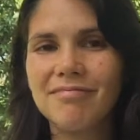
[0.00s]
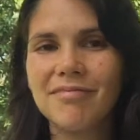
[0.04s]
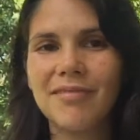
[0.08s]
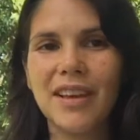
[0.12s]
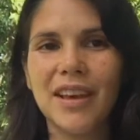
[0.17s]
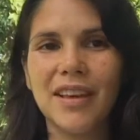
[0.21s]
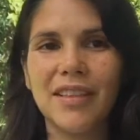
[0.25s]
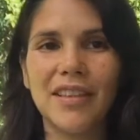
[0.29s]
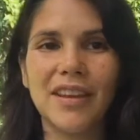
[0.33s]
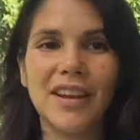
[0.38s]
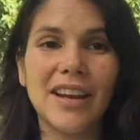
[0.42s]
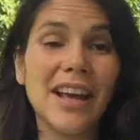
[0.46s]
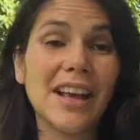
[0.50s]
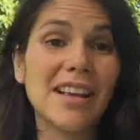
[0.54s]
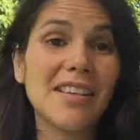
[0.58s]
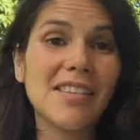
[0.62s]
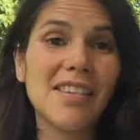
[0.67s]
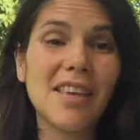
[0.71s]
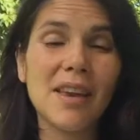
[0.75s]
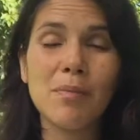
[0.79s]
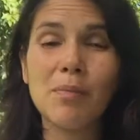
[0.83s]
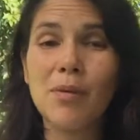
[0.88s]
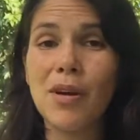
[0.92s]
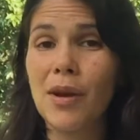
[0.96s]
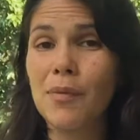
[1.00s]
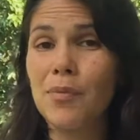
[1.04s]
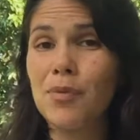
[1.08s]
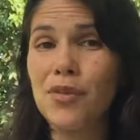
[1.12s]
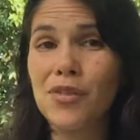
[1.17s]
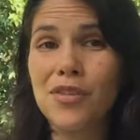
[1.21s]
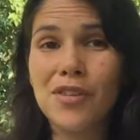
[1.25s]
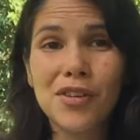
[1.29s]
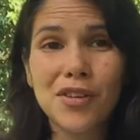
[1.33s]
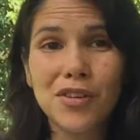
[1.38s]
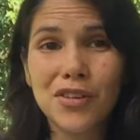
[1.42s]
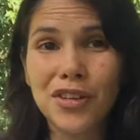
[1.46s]
And the next day, perhaps you
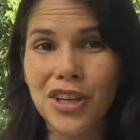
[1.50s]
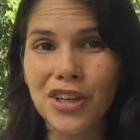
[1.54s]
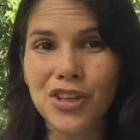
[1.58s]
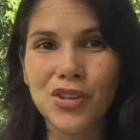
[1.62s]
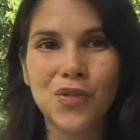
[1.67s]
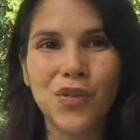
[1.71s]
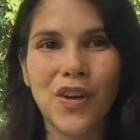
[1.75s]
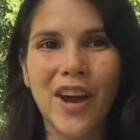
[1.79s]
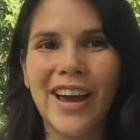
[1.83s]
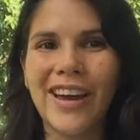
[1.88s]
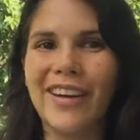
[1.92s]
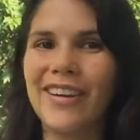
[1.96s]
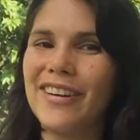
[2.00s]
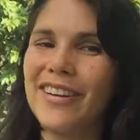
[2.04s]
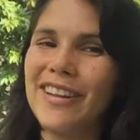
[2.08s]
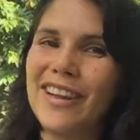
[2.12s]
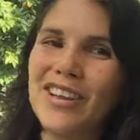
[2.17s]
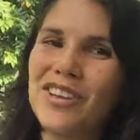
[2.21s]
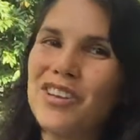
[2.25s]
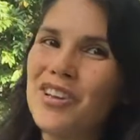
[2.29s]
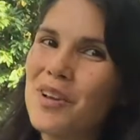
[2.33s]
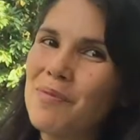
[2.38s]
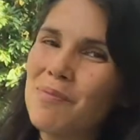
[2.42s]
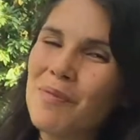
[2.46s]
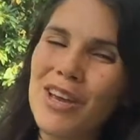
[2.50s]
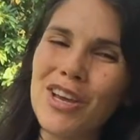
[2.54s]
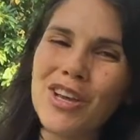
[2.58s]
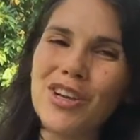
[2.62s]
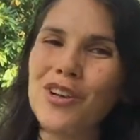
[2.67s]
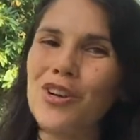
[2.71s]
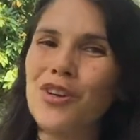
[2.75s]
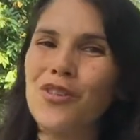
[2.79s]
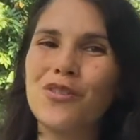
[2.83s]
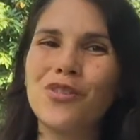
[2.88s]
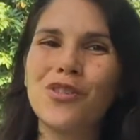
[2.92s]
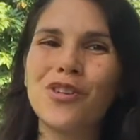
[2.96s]
still touch fire. And then you can make a
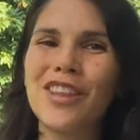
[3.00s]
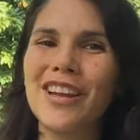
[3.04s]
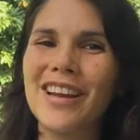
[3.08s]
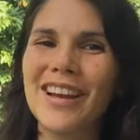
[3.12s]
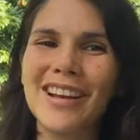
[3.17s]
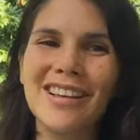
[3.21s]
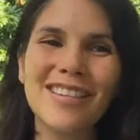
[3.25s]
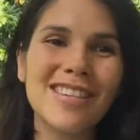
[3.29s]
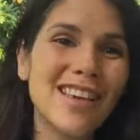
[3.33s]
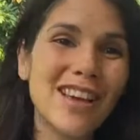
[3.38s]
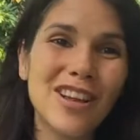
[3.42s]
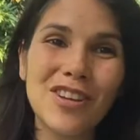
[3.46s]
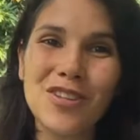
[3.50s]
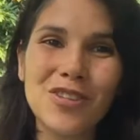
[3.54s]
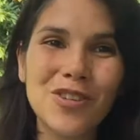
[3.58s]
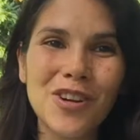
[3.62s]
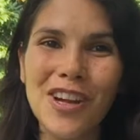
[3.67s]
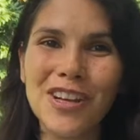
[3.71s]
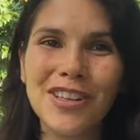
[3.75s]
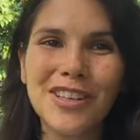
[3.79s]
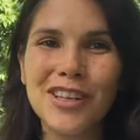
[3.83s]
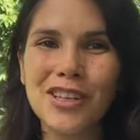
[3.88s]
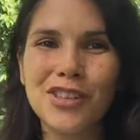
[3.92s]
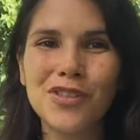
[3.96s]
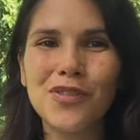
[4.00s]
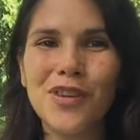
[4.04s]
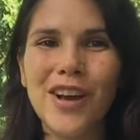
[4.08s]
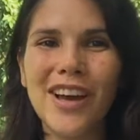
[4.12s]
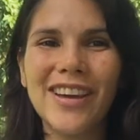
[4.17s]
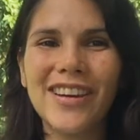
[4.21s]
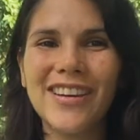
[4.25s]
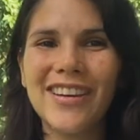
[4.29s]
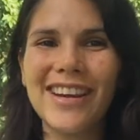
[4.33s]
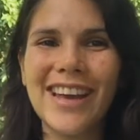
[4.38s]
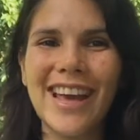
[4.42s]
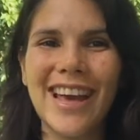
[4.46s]
note for the next day to not touch
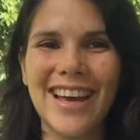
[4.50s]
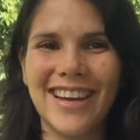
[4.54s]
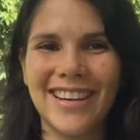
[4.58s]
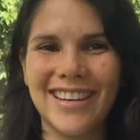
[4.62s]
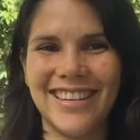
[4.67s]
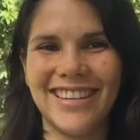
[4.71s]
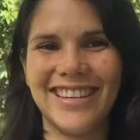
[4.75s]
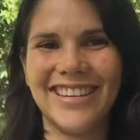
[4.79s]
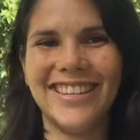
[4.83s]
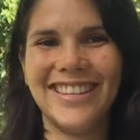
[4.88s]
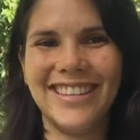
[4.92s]
fire again.